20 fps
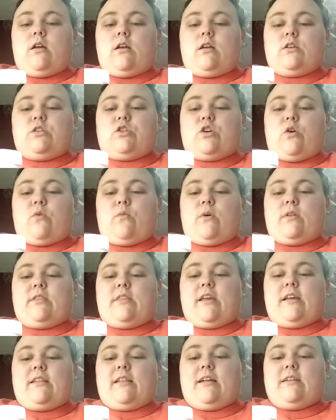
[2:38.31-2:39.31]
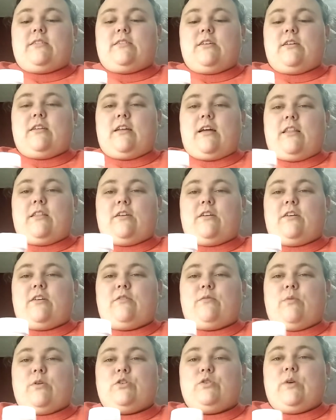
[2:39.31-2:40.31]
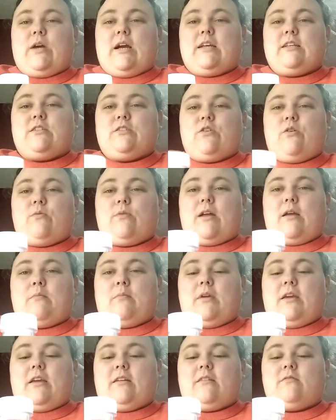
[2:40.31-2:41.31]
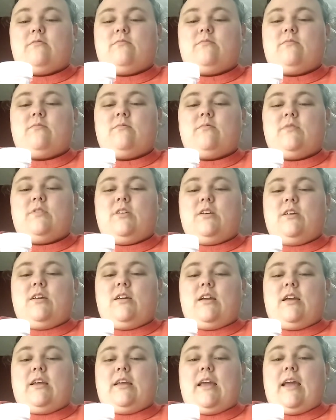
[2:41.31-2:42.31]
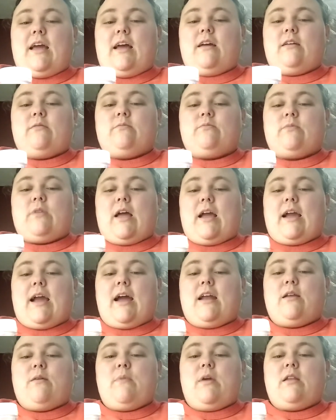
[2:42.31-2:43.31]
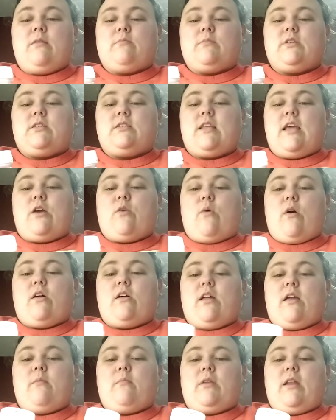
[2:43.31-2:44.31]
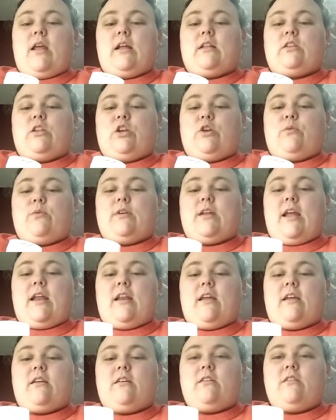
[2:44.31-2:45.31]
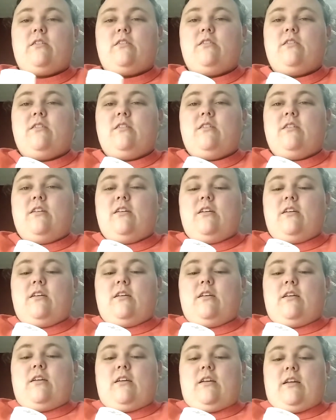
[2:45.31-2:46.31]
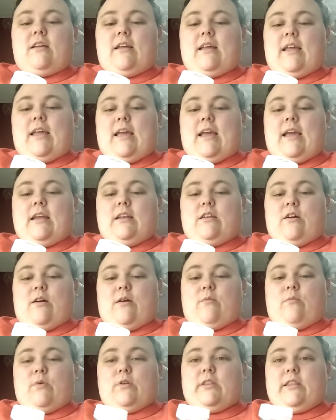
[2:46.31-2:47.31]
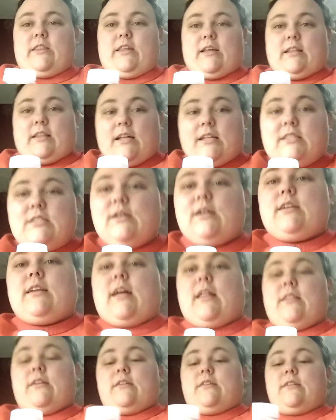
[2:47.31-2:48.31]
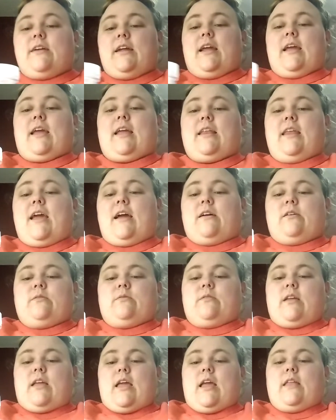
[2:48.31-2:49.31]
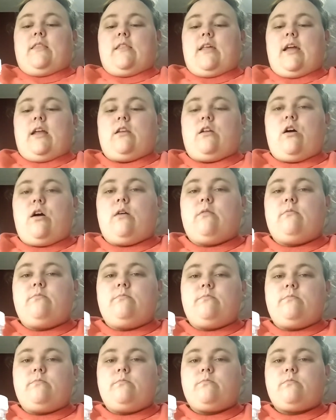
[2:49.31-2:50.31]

so one thing led to another, which you guys know what I mean. Yeah, I kind of made a mistake while him and Anthony were dating, and one thing led to another, and yeah, and then